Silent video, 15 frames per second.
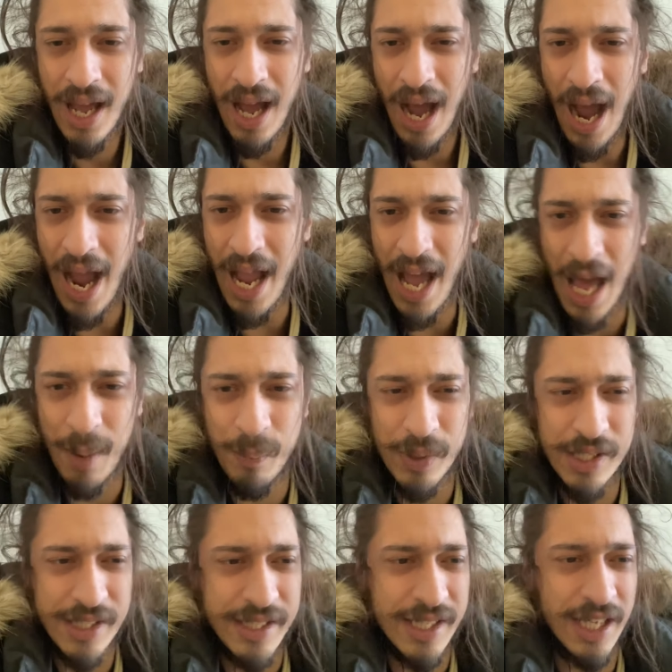I had
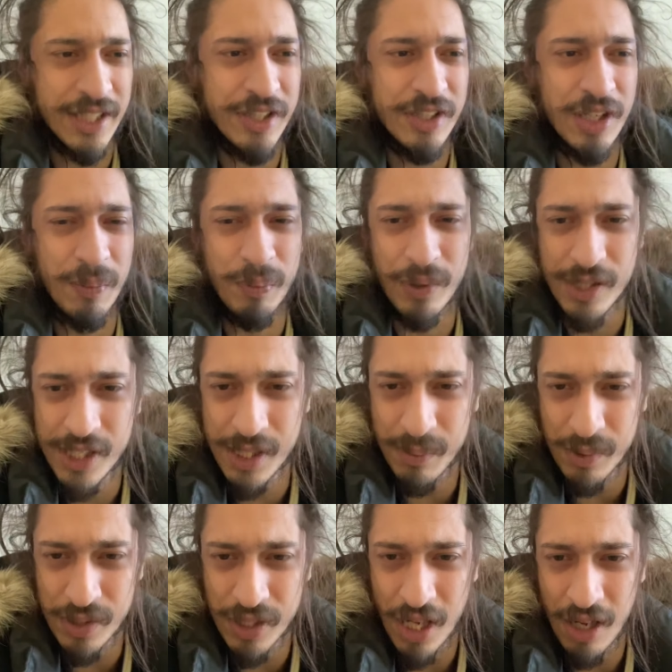been sent to the
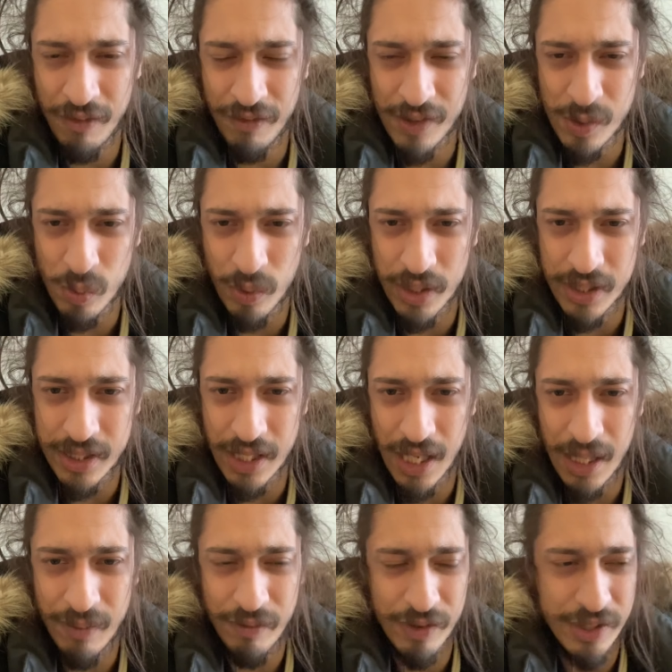principal's office one
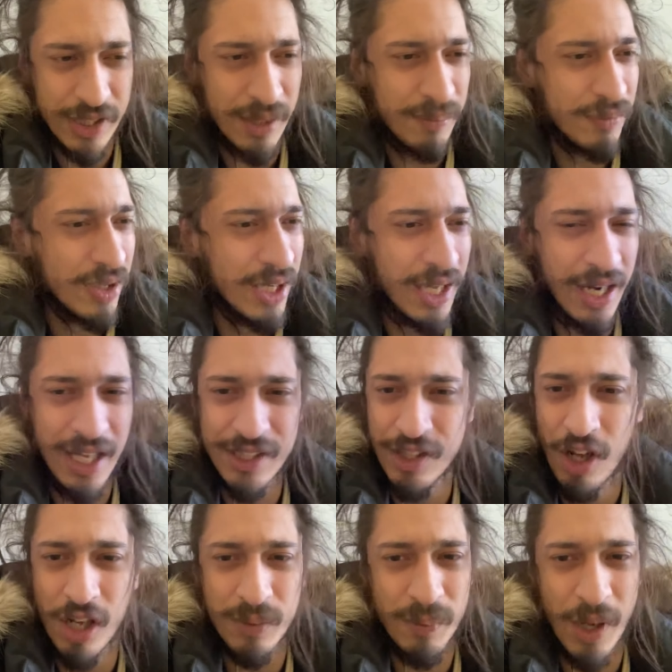time for something, and I
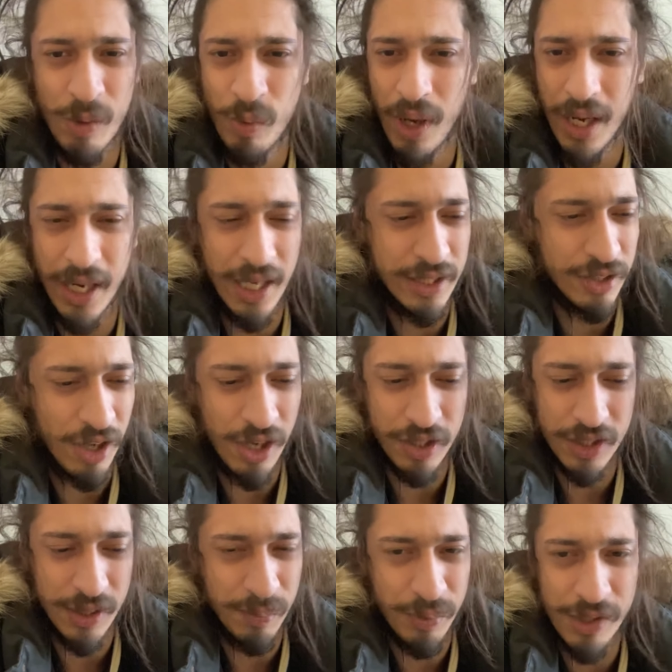talked my and I
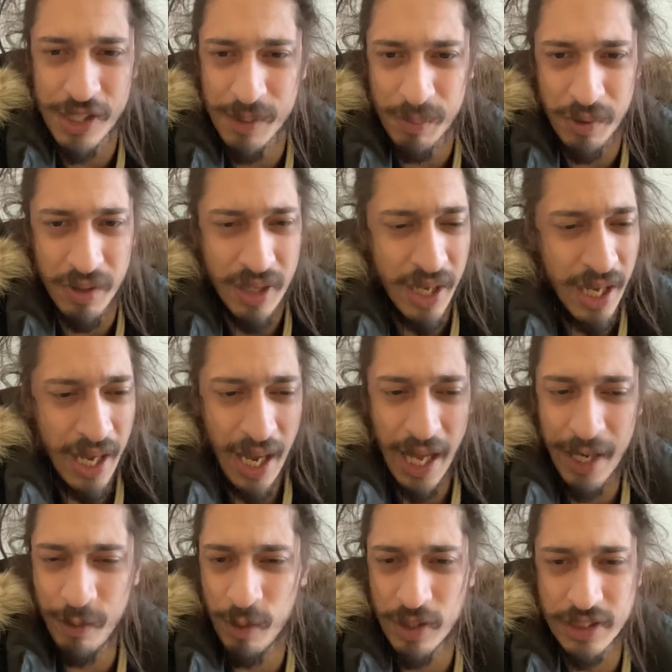talked to the principal,
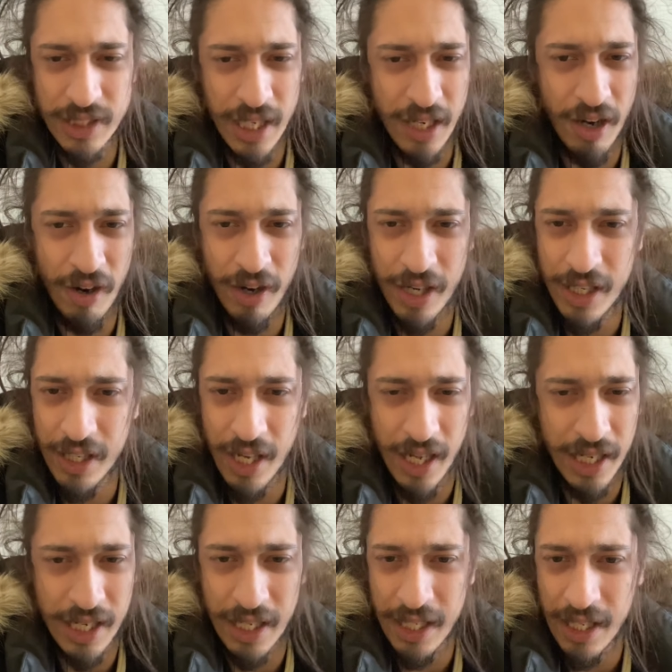and it was like, all right, you're
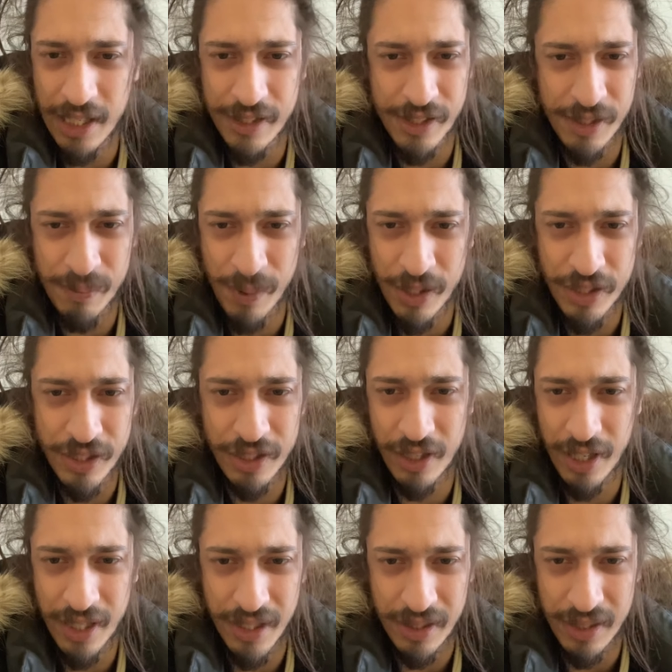not gonna get a suspension
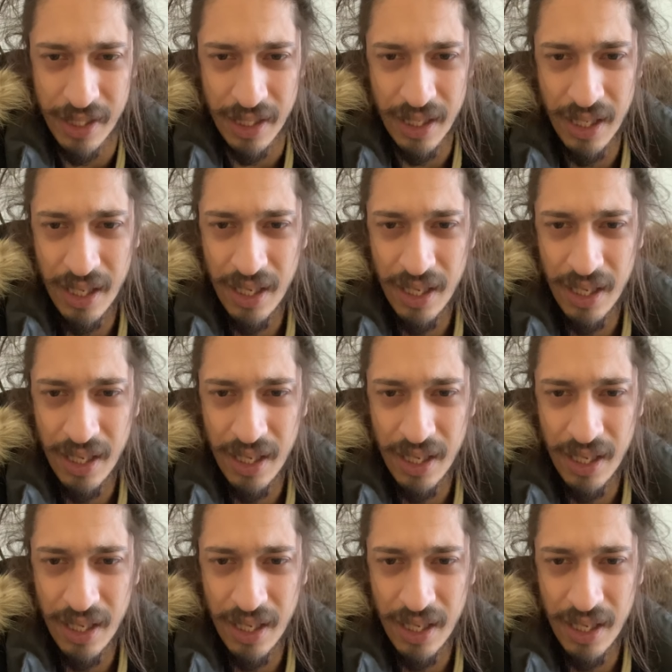or anything.